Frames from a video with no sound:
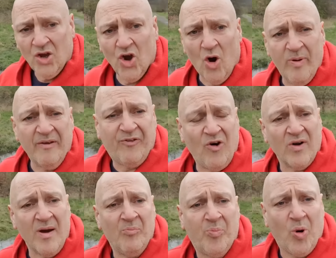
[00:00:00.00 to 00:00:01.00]
go
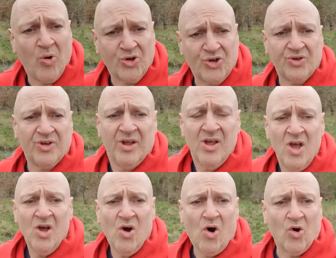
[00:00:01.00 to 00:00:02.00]
before I'm pushed
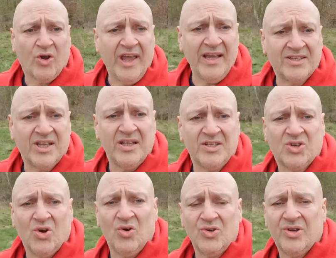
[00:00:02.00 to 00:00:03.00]
or kicked to the
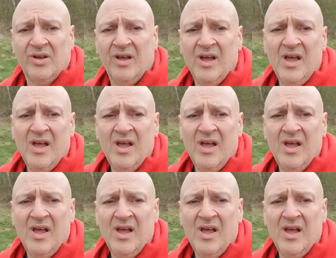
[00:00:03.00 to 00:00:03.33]
touch.